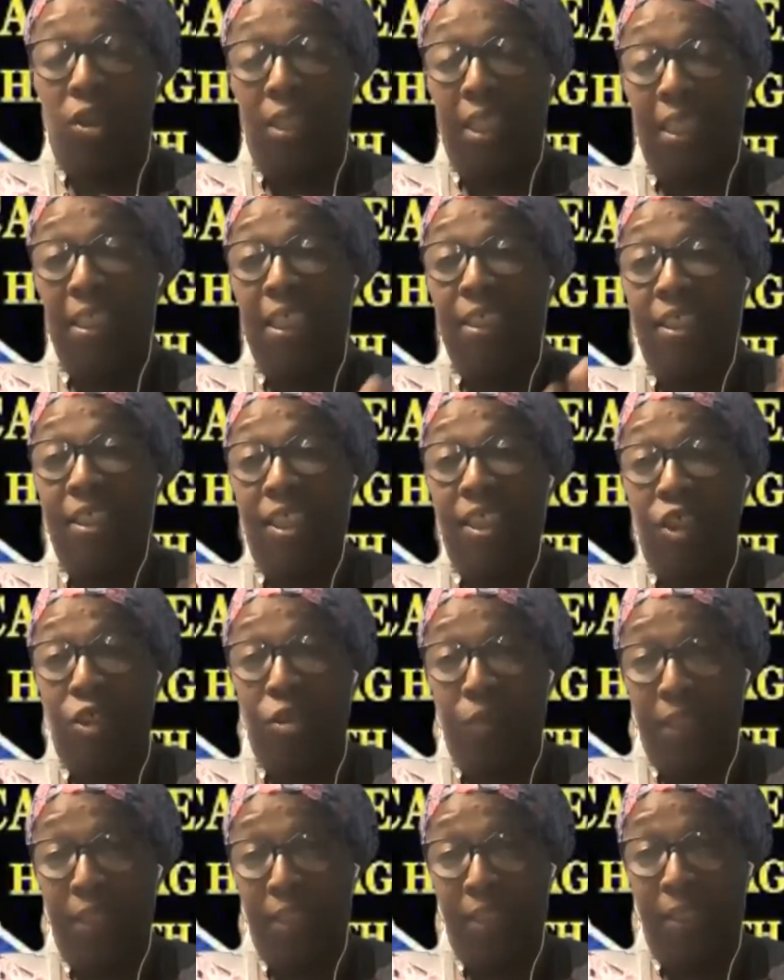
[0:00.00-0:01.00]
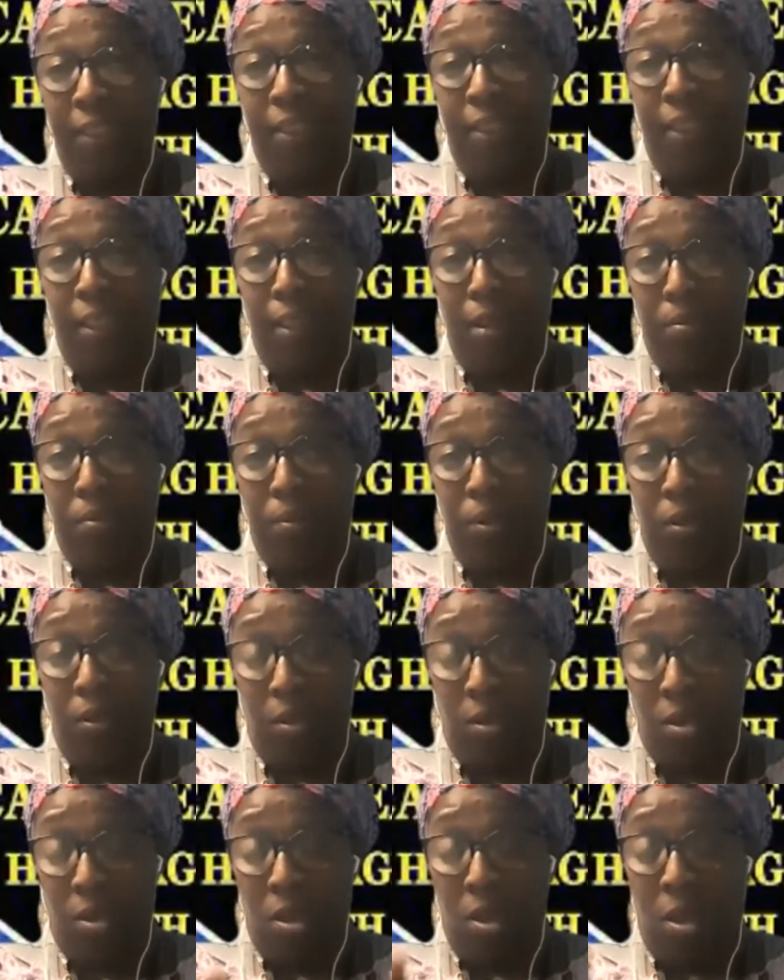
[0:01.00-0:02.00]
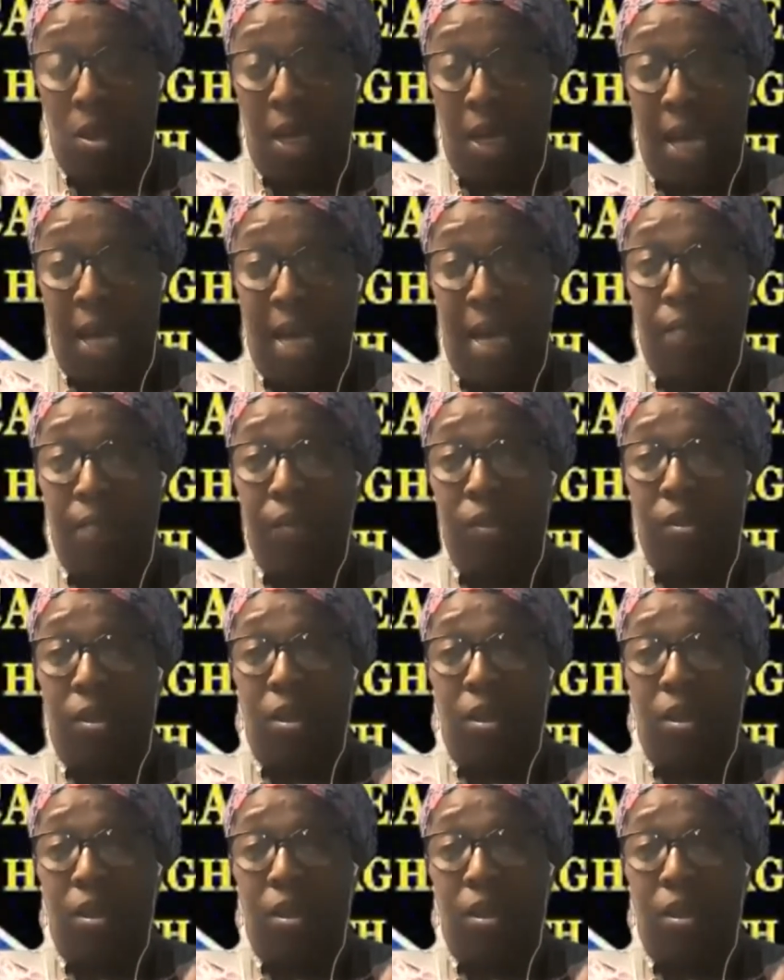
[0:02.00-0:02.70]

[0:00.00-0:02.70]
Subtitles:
That's a serious theme to have as a